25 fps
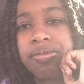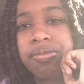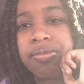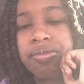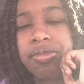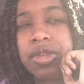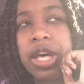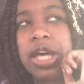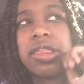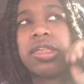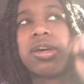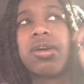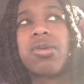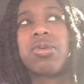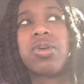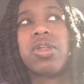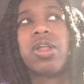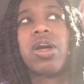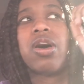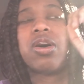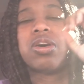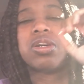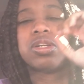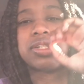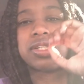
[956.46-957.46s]
That there were
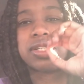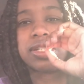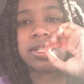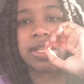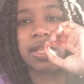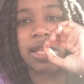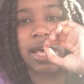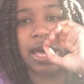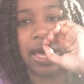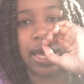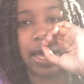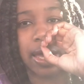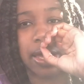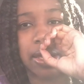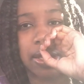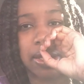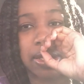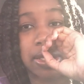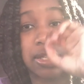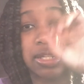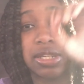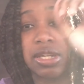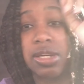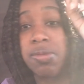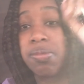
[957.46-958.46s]
laws that
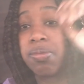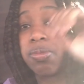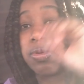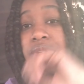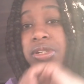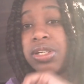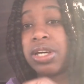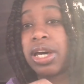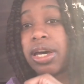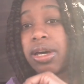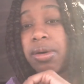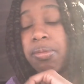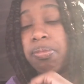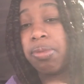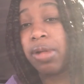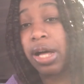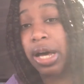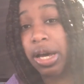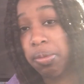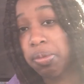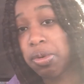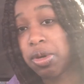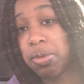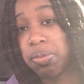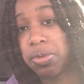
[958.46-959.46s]
didn't protect
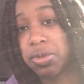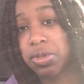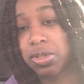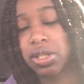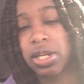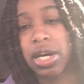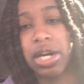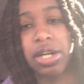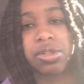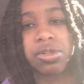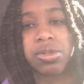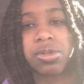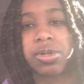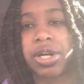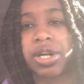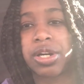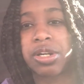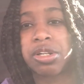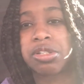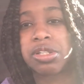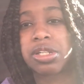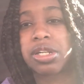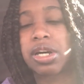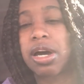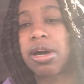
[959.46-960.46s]
black people's natural
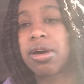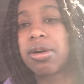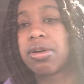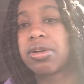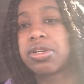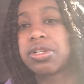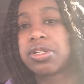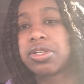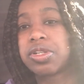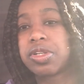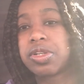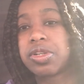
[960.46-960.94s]
hairstyles?